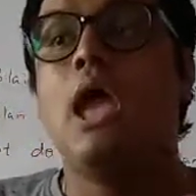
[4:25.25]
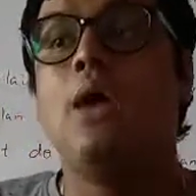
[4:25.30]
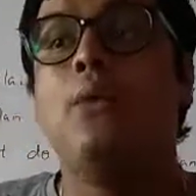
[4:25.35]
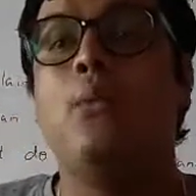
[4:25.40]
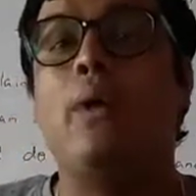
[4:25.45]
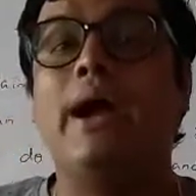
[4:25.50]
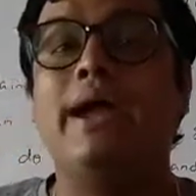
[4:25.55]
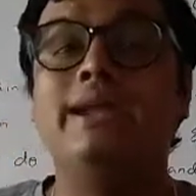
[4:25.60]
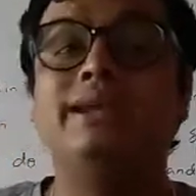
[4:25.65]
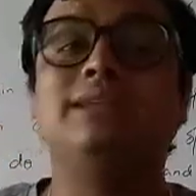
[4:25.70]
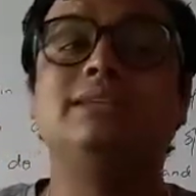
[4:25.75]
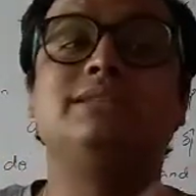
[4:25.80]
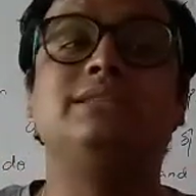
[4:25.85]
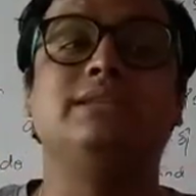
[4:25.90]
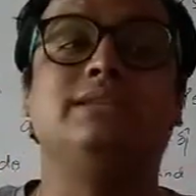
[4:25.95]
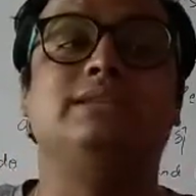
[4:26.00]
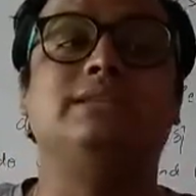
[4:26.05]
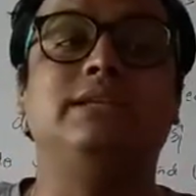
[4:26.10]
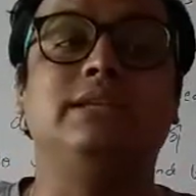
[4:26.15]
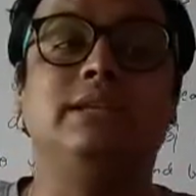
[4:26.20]
Why it is
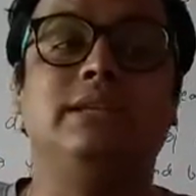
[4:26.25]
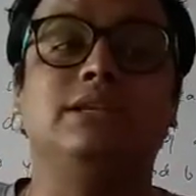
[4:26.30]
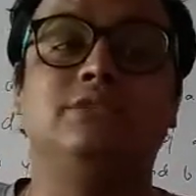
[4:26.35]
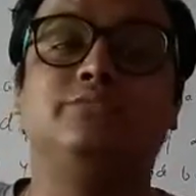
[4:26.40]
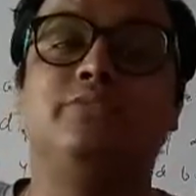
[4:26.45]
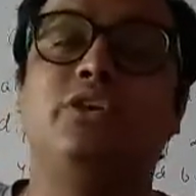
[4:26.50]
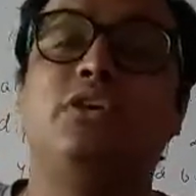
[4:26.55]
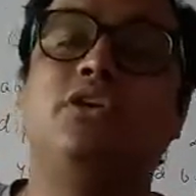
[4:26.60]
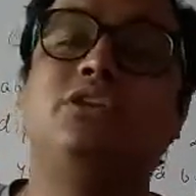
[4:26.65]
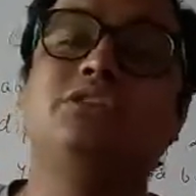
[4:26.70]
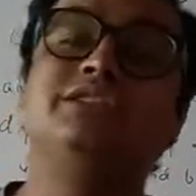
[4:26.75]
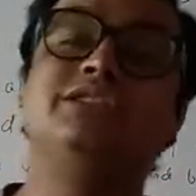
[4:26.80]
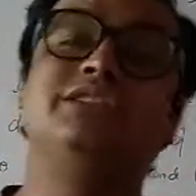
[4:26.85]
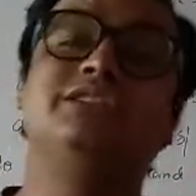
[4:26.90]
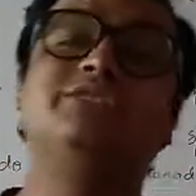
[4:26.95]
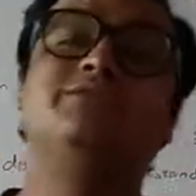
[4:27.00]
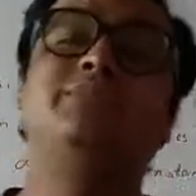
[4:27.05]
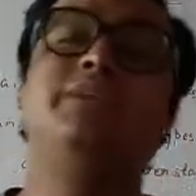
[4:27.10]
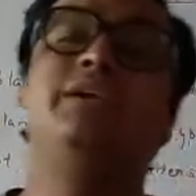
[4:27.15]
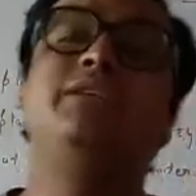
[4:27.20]
60 years? Because it
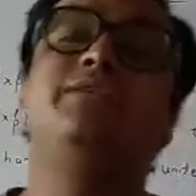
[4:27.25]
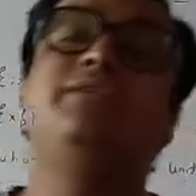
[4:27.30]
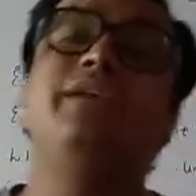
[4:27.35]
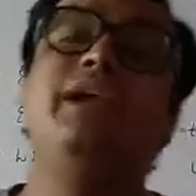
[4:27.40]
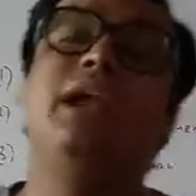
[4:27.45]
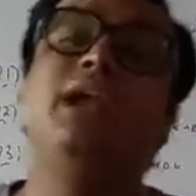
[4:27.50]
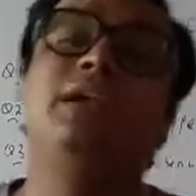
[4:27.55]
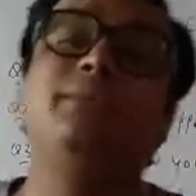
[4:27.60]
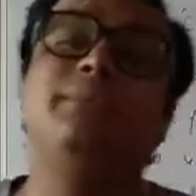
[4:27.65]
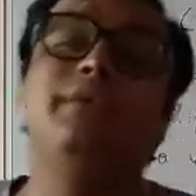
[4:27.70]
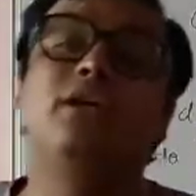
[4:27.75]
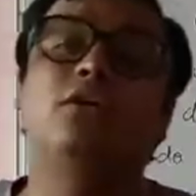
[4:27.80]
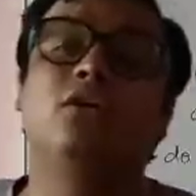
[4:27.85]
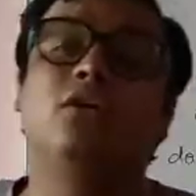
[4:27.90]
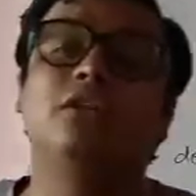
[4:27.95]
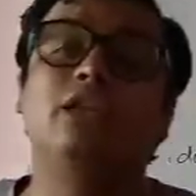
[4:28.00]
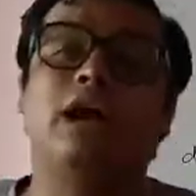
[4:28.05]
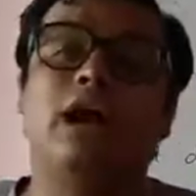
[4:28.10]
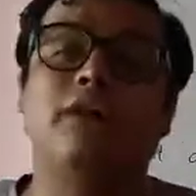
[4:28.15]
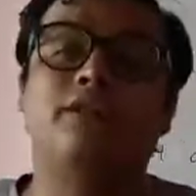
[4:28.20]
is being felt
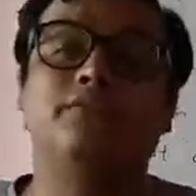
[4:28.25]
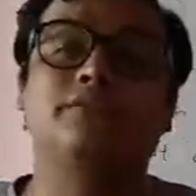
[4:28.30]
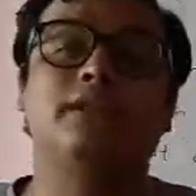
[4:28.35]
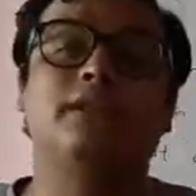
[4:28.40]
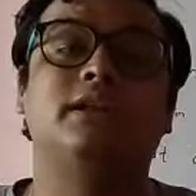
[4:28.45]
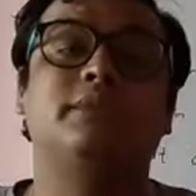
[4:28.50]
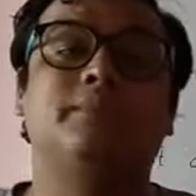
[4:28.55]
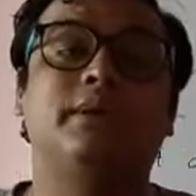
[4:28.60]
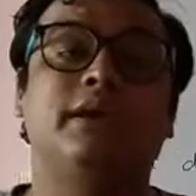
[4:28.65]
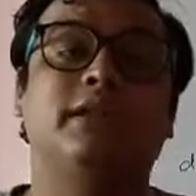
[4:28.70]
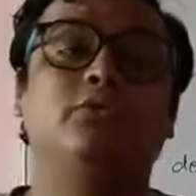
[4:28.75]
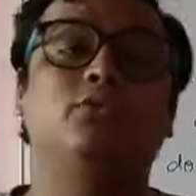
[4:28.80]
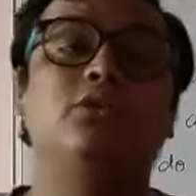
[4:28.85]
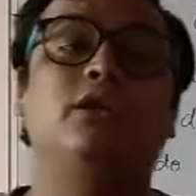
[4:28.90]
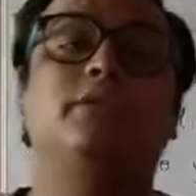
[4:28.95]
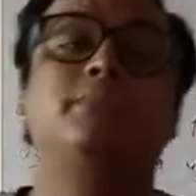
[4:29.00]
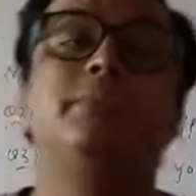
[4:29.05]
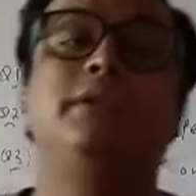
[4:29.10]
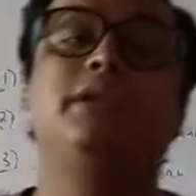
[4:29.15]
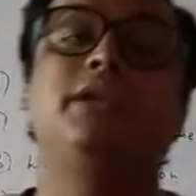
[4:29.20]
because after a
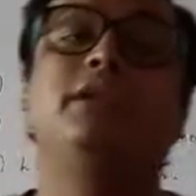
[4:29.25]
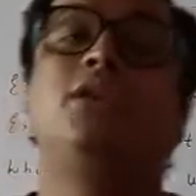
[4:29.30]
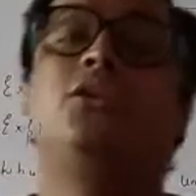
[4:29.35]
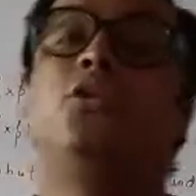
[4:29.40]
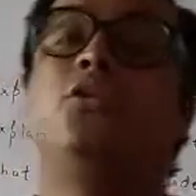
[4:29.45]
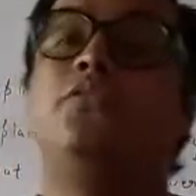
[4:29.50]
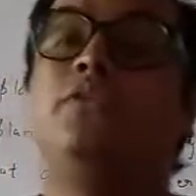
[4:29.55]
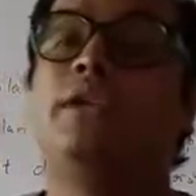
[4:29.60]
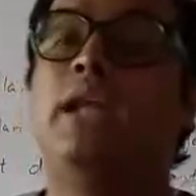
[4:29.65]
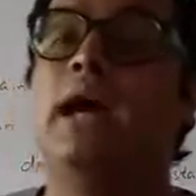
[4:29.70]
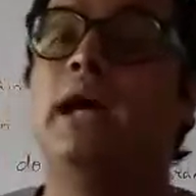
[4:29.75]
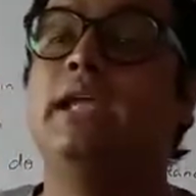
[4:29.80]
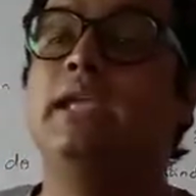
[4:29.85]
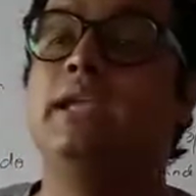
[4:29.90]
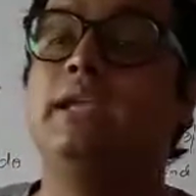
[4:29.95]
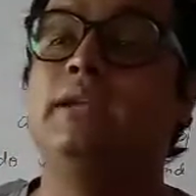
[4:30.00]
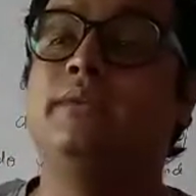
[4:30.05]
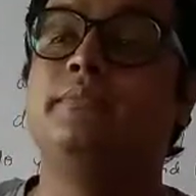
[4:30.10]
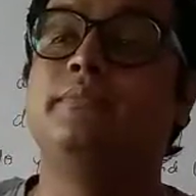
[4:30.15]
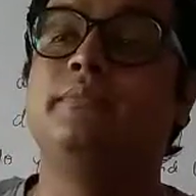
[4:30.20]
particular period of
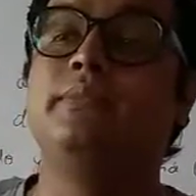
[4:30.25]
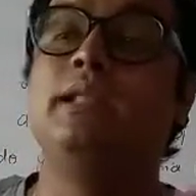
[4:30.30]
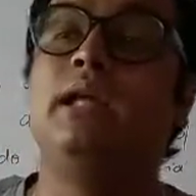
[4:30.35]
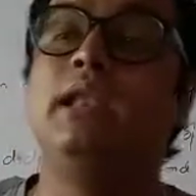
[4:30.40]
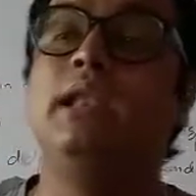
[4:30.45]
time, the